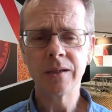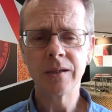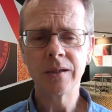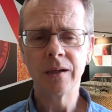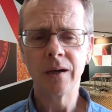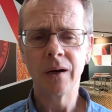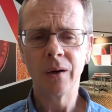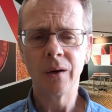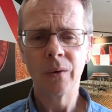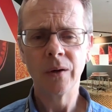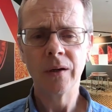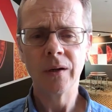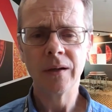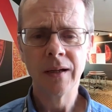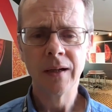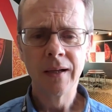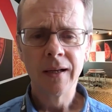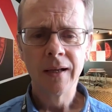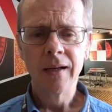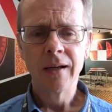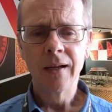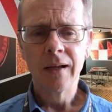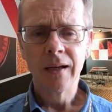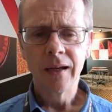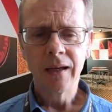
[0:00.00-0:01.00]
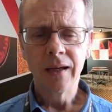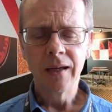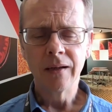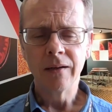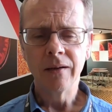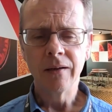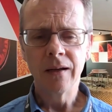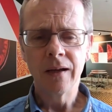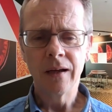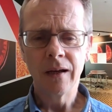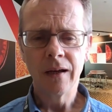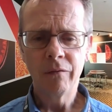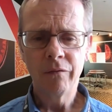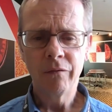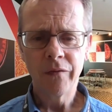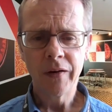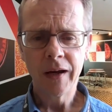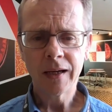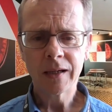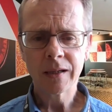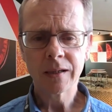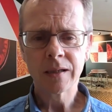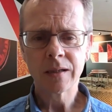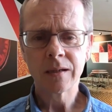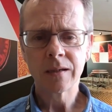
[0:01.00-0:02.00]
It
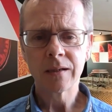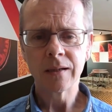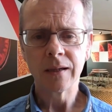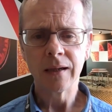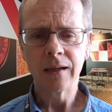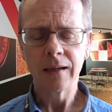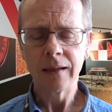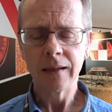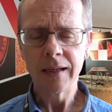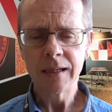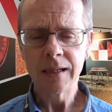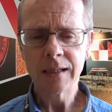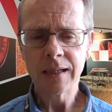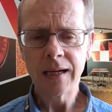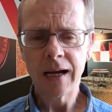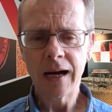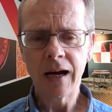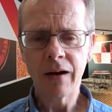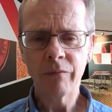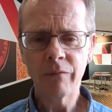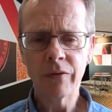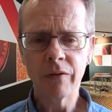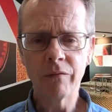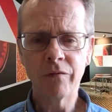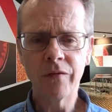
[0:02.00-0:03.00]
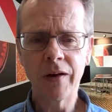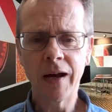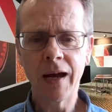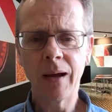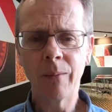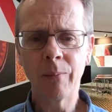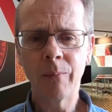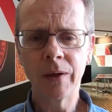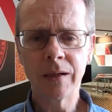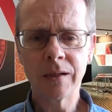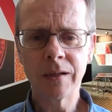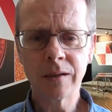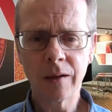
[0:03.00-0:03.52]
affects at least half the families.